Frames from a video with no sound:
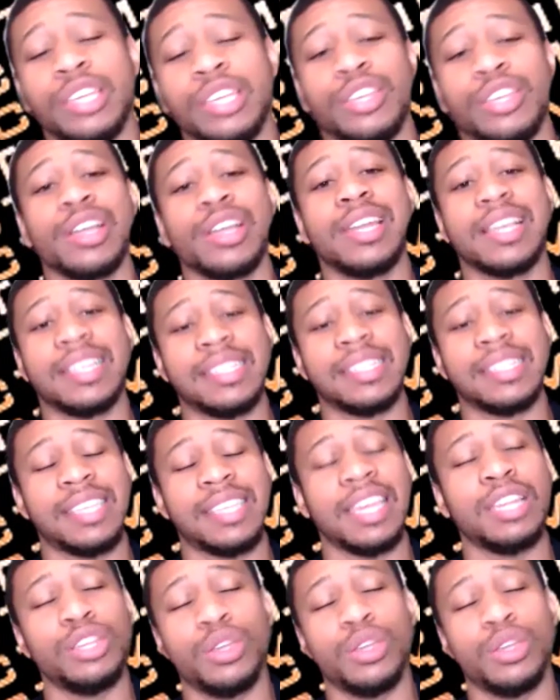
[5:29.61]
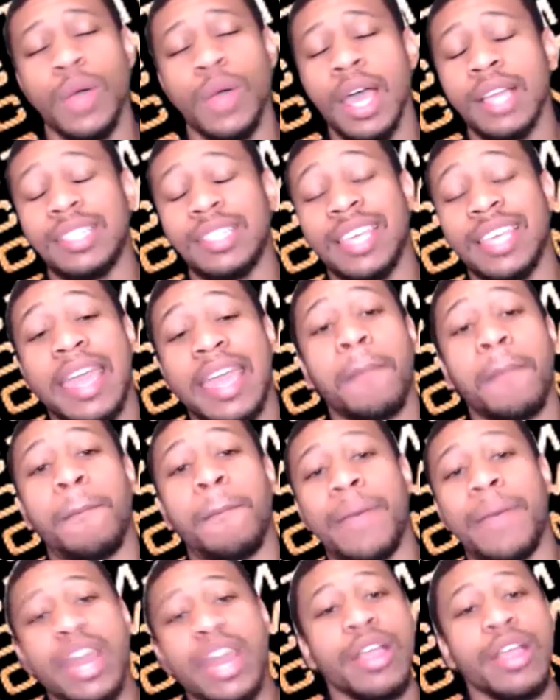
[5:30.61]
You're going to continue to get
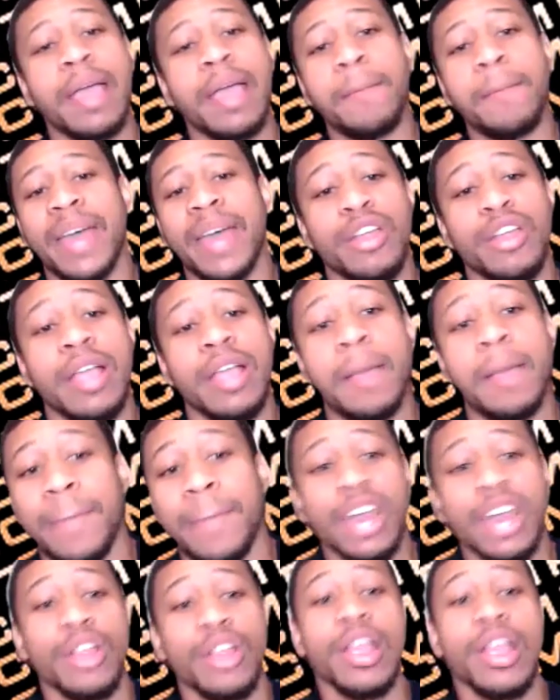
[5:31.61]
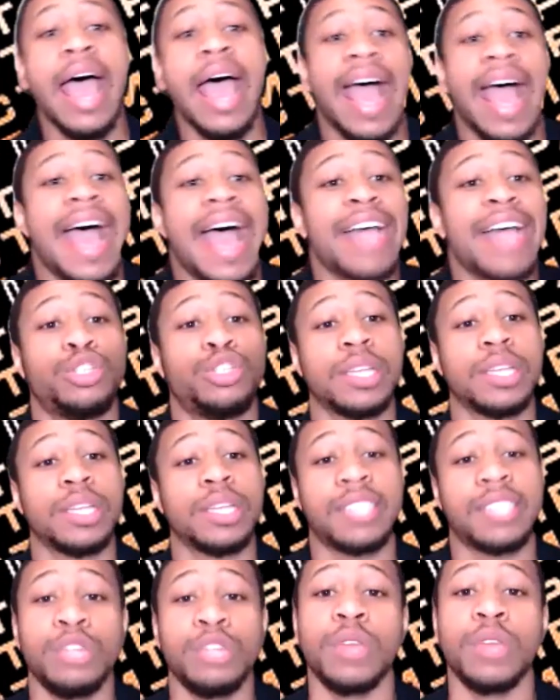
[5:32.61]
better and better and better as you
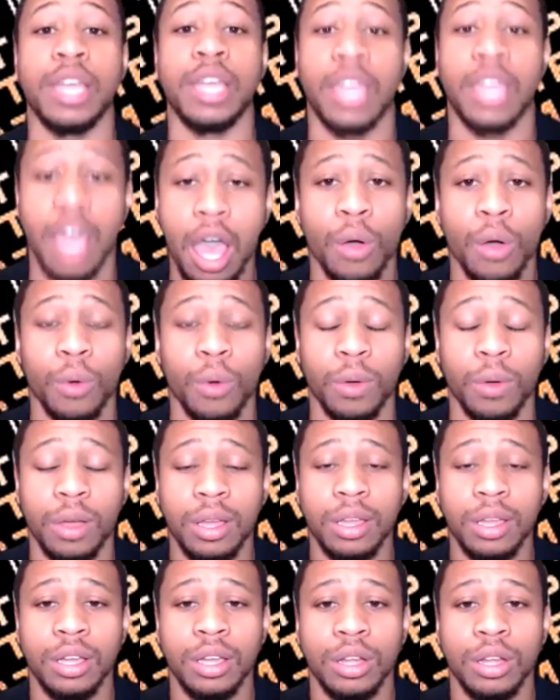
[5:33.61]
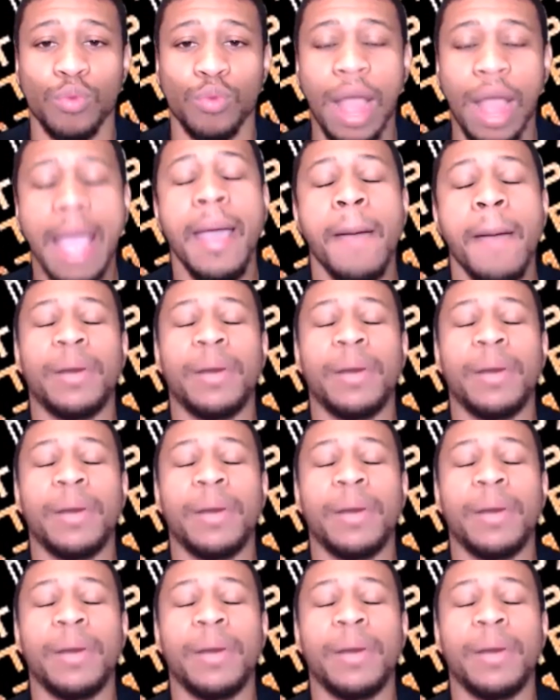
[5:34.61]
continue to go, right?